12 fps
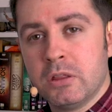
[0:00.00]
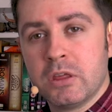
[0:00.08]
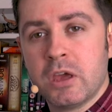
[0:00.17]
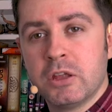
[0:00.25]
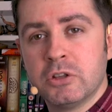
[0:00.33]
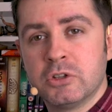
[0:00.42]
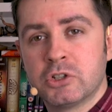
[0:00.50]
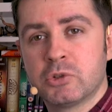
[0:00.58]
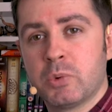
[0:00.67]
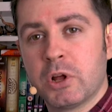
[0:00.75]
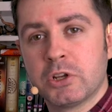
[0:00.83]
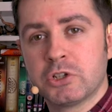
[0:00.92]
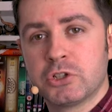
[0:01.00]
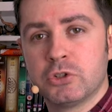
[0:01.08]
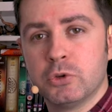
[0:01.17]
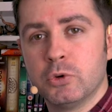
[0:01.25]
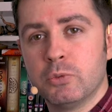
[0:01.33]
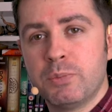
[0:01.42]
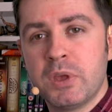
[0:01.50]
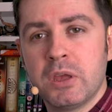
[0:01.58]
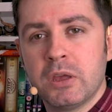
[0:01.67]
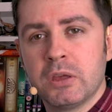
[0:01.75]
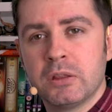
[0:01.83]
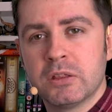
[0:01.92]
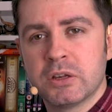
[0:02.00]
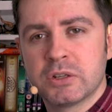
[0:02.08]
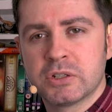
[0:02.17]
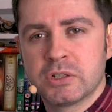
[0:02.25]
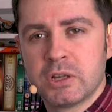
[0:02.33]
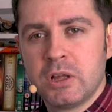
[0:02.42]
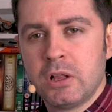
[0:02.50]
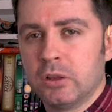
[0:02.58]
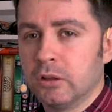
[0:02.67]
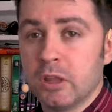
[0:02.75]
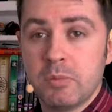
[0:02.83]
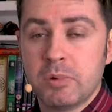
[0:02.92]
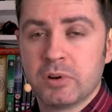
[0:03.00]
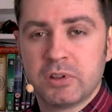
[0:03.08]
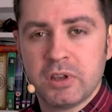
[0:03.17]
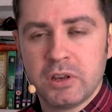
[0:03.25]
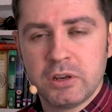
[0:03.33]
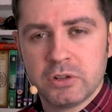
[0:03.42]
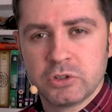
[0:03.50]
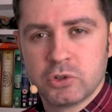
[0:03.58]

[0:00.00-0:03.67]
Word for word: he then switched to being this libertarian